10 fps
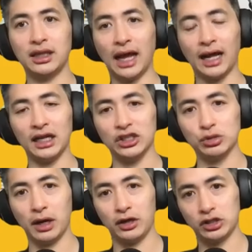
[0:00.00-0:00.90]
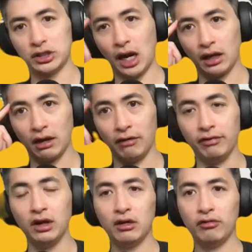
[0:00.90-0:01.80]
That is my understanding of
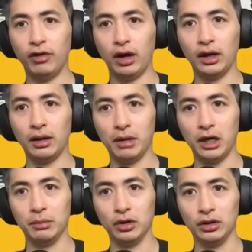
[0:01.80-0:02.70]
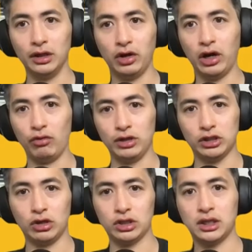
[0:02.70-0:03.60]
very minimal internet
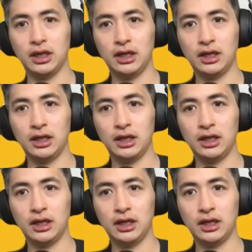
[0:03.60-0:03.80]
research.